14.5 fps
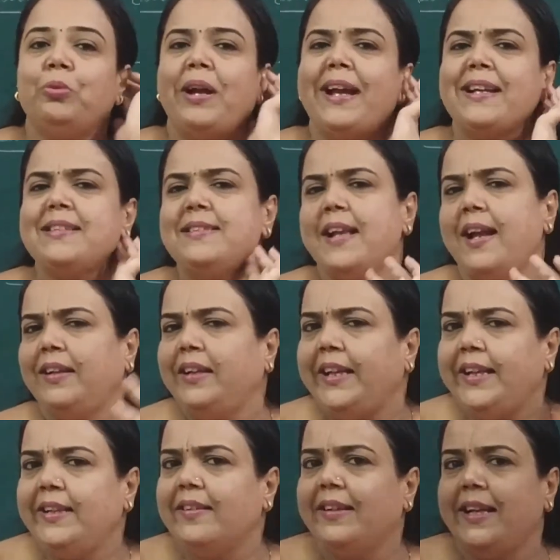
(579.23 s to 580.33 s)
exactly
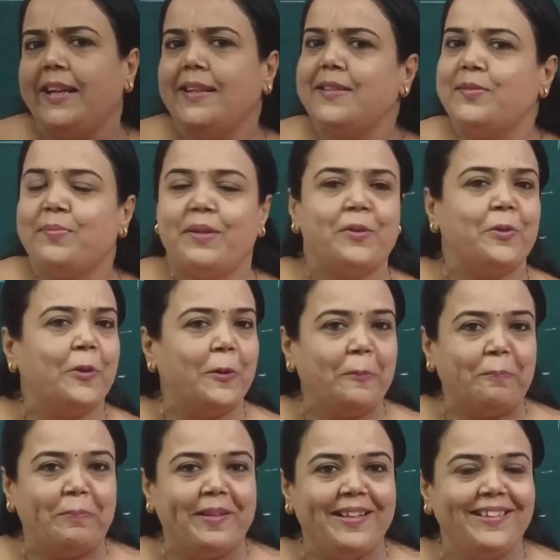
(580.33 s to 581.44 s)
the gates were
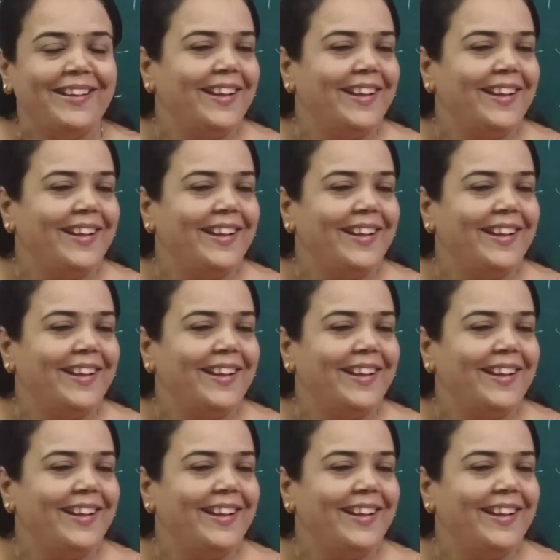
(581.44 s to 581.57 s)
opened,